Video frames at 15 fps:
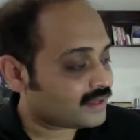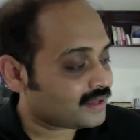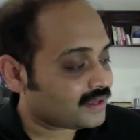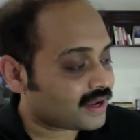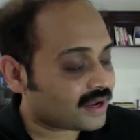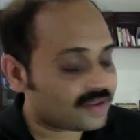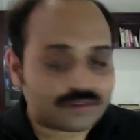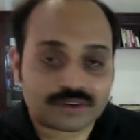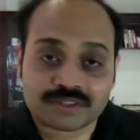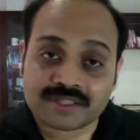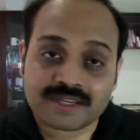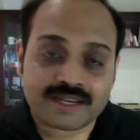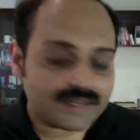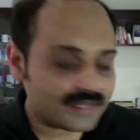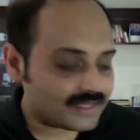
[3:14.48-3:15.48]

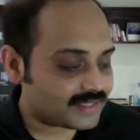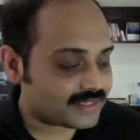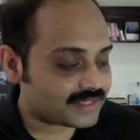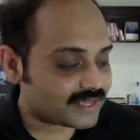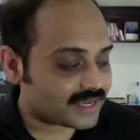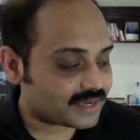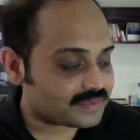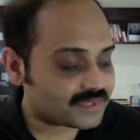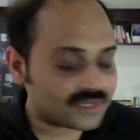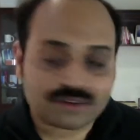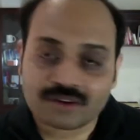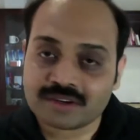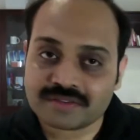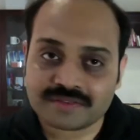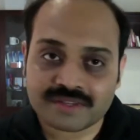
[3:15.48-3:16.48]
Unfortunately, these apps are
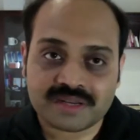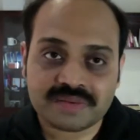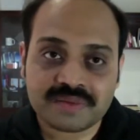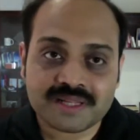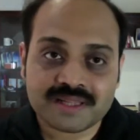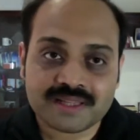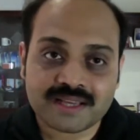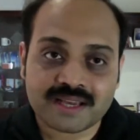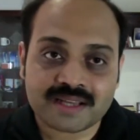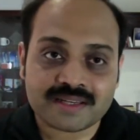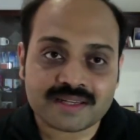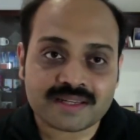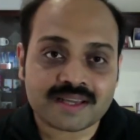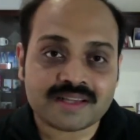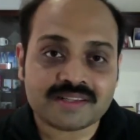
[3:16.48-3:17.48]
not available in the
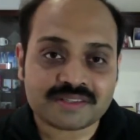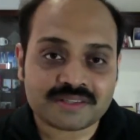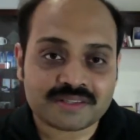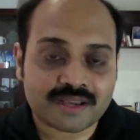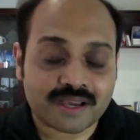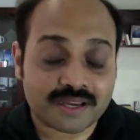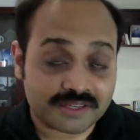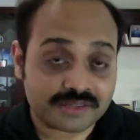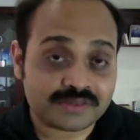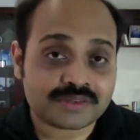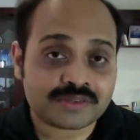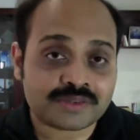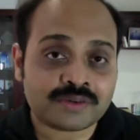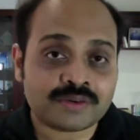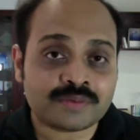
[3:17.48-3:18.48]
Indian iTunes
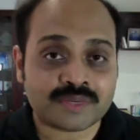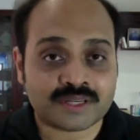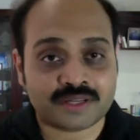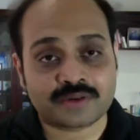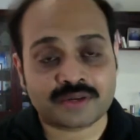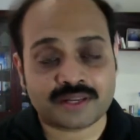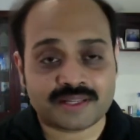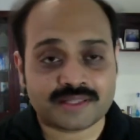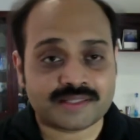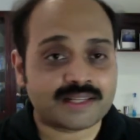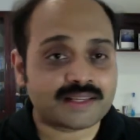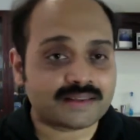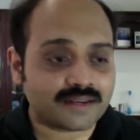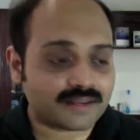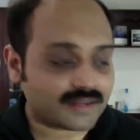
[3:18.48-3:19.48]
store, but you can easily
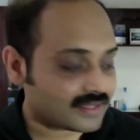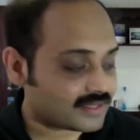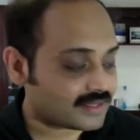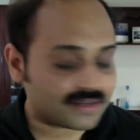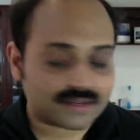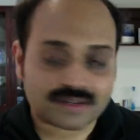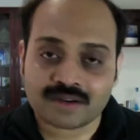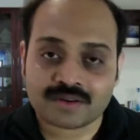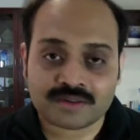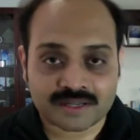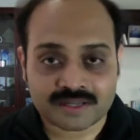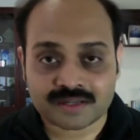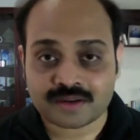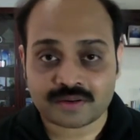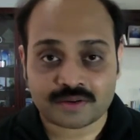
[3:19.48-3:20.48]
create another account
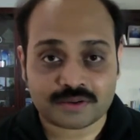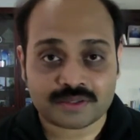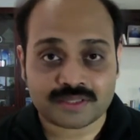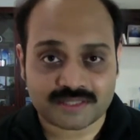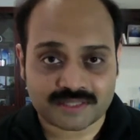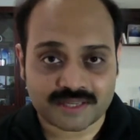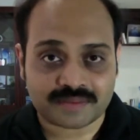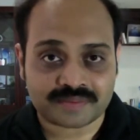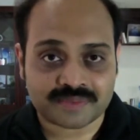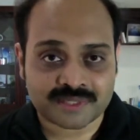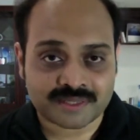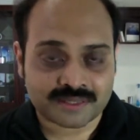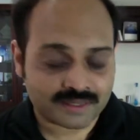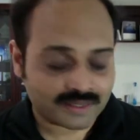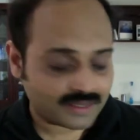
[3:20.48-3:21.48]
and download these
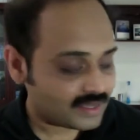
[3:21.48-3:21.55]
apps.